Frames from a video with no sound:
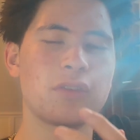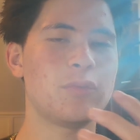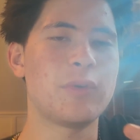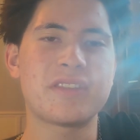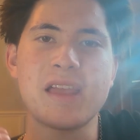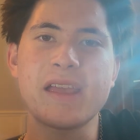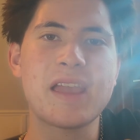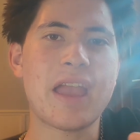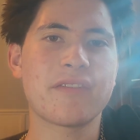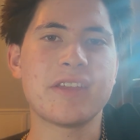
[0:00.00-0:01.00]
With
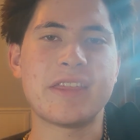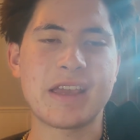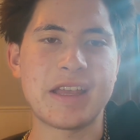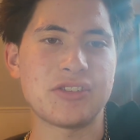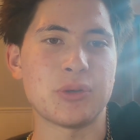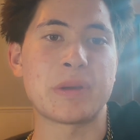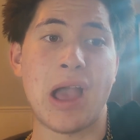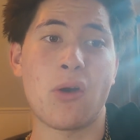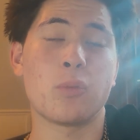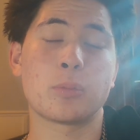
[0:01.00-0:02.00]
taking everything into
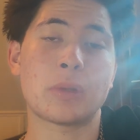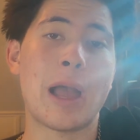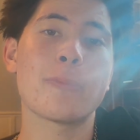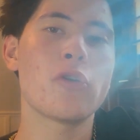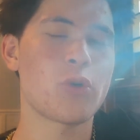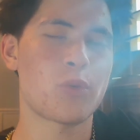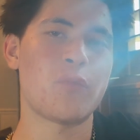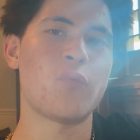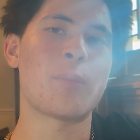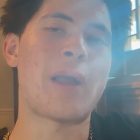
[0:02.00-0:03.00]
account, I'm
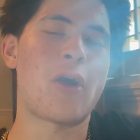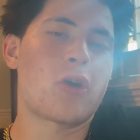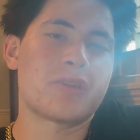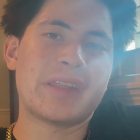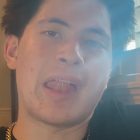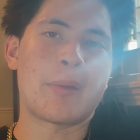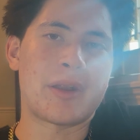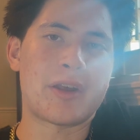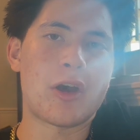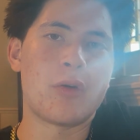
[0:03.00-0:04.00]
going where my heart's telling
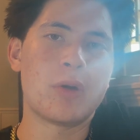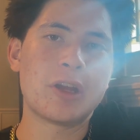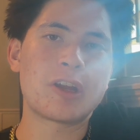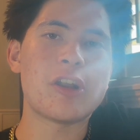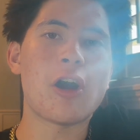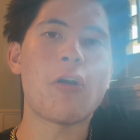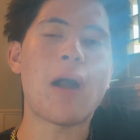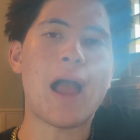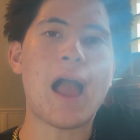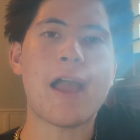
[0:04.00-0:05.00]
me to go. You know,
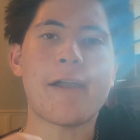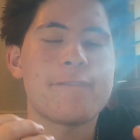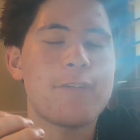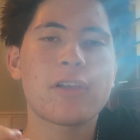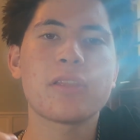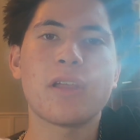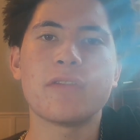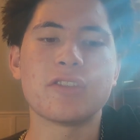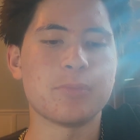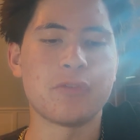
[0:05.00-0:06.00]
I fucking
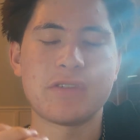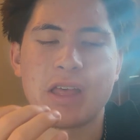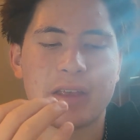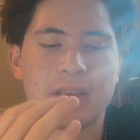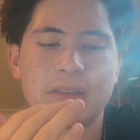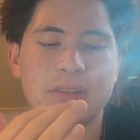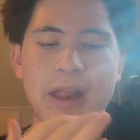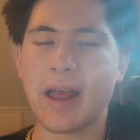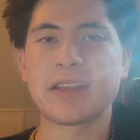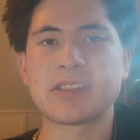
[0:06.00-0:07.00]
love this movie. Like
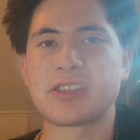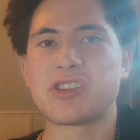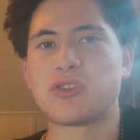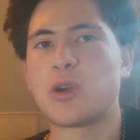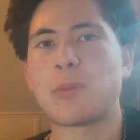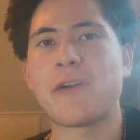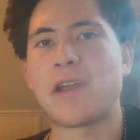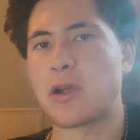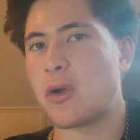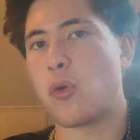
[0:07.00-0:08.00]
that ass is one of my
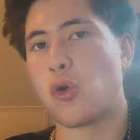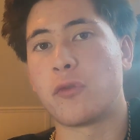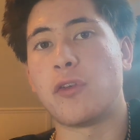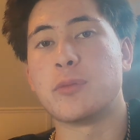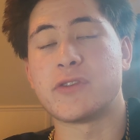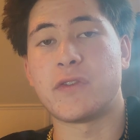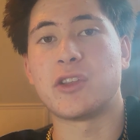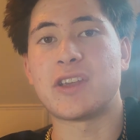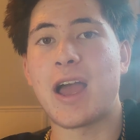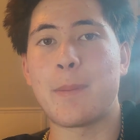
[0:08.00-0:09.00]
favorite horror films of
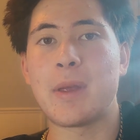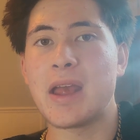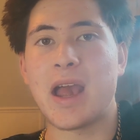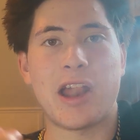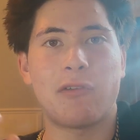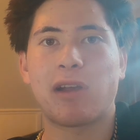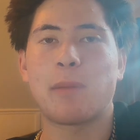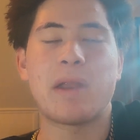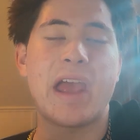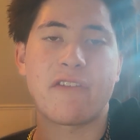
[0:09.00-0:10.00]
all time, and I
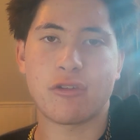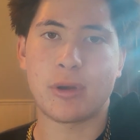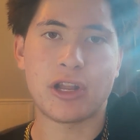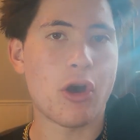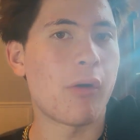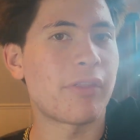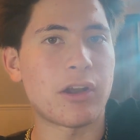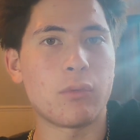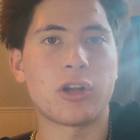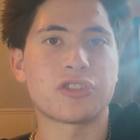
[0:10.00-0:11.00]
recommend everybody go out
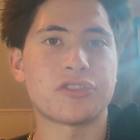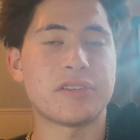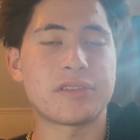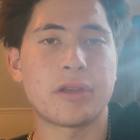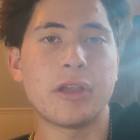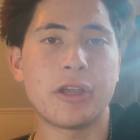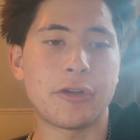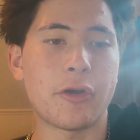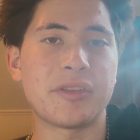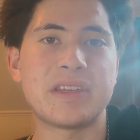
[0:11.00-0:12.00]
there and watch this.
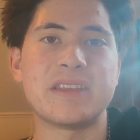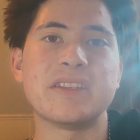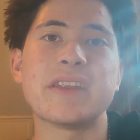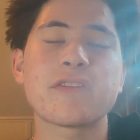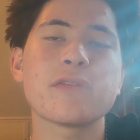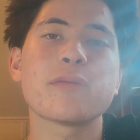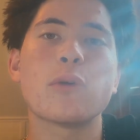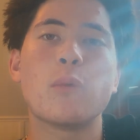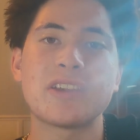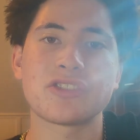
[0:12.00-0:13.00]
You know, it's different from
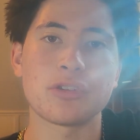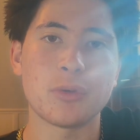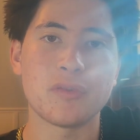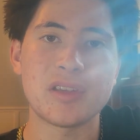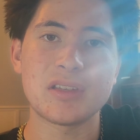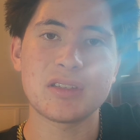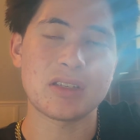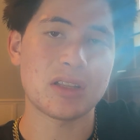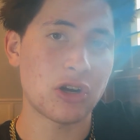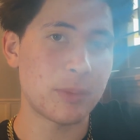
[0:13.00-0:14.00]
the Western movies.
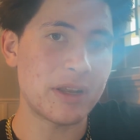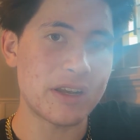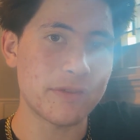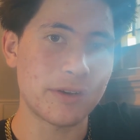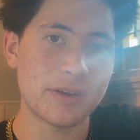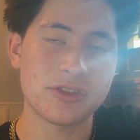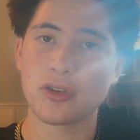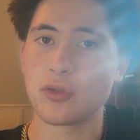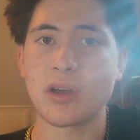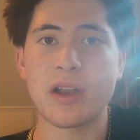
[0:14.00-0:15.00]
It's a little bit different,
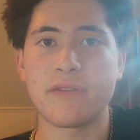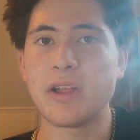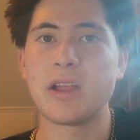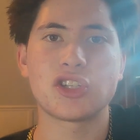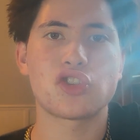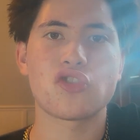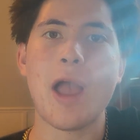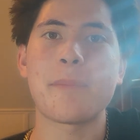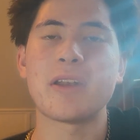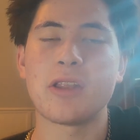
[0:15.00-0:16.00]
so you got to
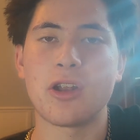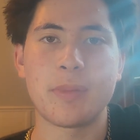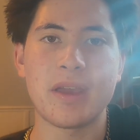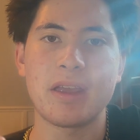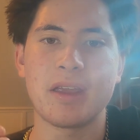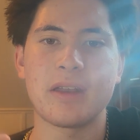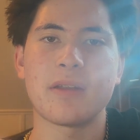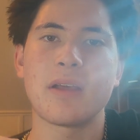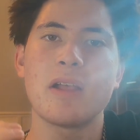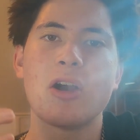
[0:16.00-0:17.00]
strap in a little bit and
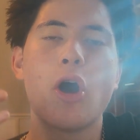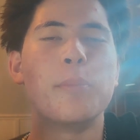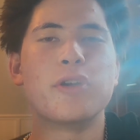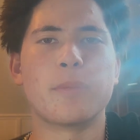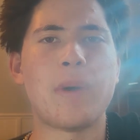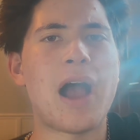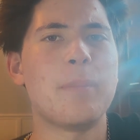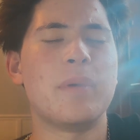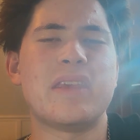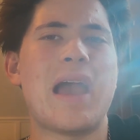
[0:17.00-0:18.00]
open your
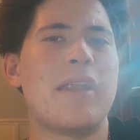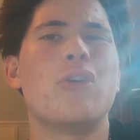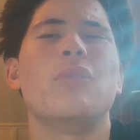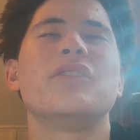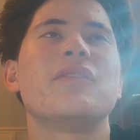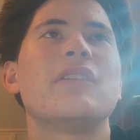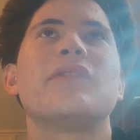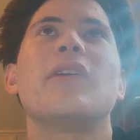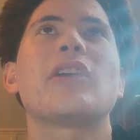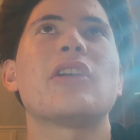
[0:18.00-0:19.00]
mind. But yeah, no,
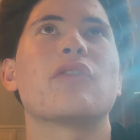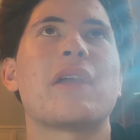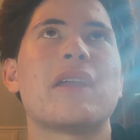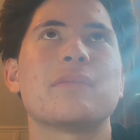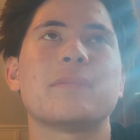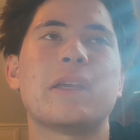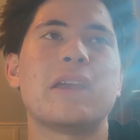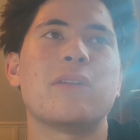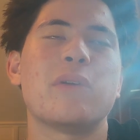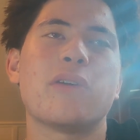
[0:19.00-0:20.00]
it's fucking great.
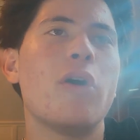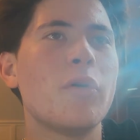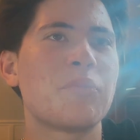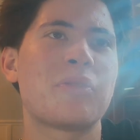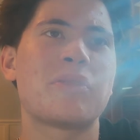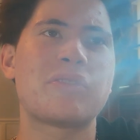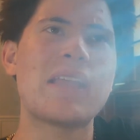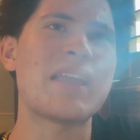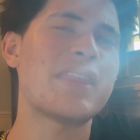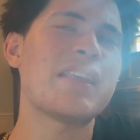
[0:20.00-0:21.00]
And with all
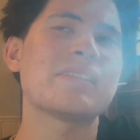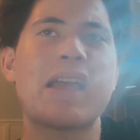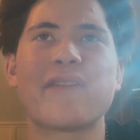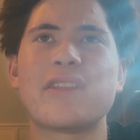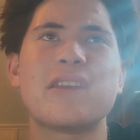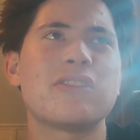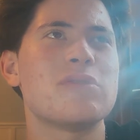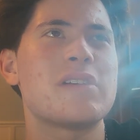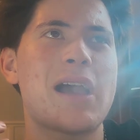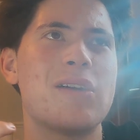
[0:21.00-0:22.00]
taking things everything into
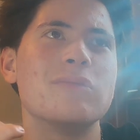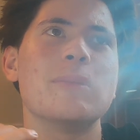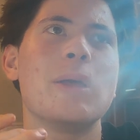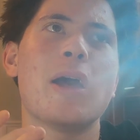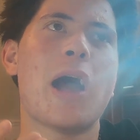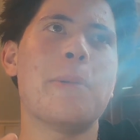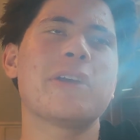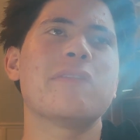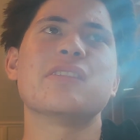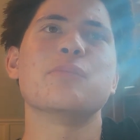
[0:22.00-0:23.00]
account, I'm
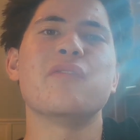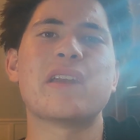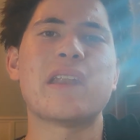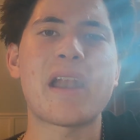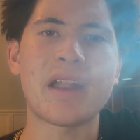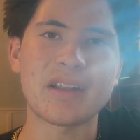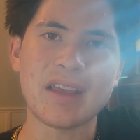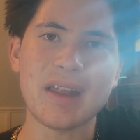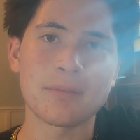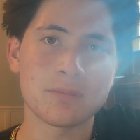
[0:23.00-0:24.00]
gonna give this movie a 9 out of
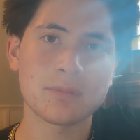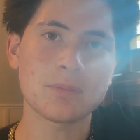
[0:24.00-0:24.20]
10.